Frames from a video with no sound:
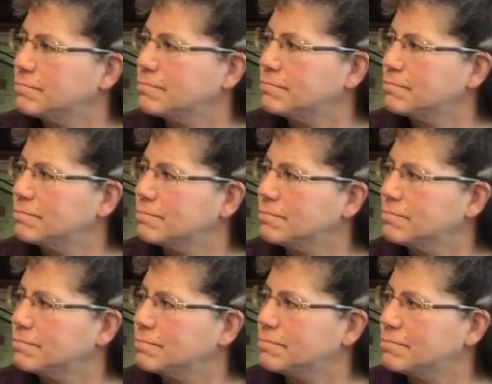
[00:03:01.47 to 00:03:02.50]

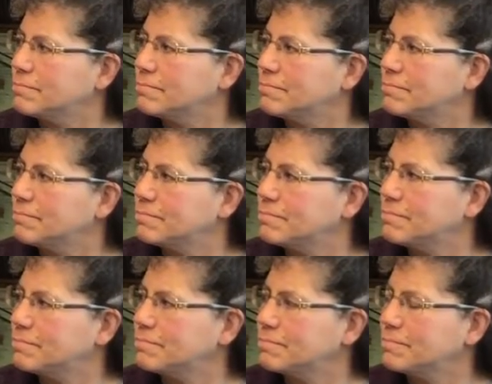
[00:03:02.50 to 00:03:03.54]

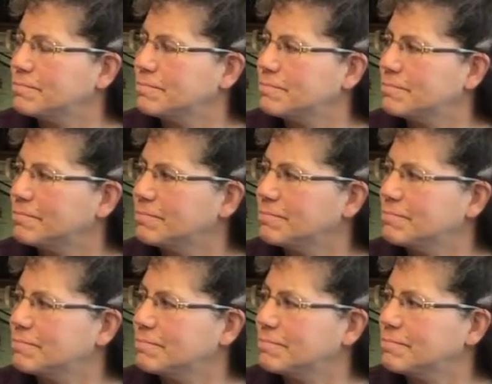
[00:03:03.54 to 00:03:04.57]

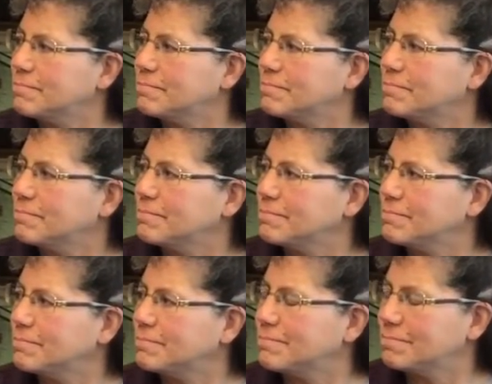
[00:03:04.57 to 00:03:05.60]

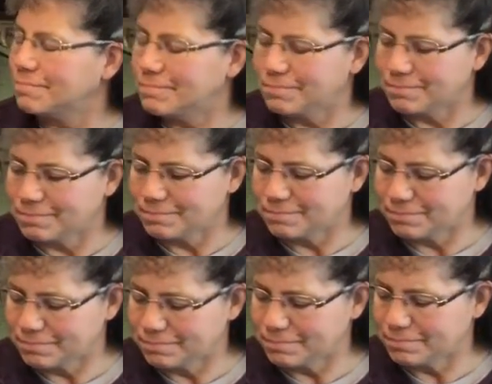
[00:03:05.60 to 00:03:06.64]

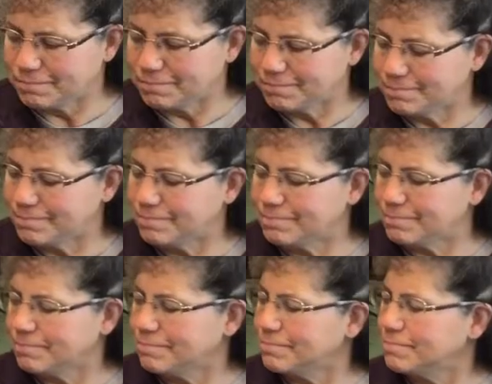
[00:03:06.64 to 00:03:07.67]

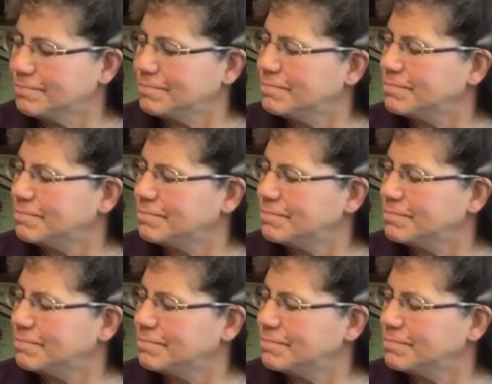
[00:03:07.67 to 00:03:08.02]
The person shown says nothing.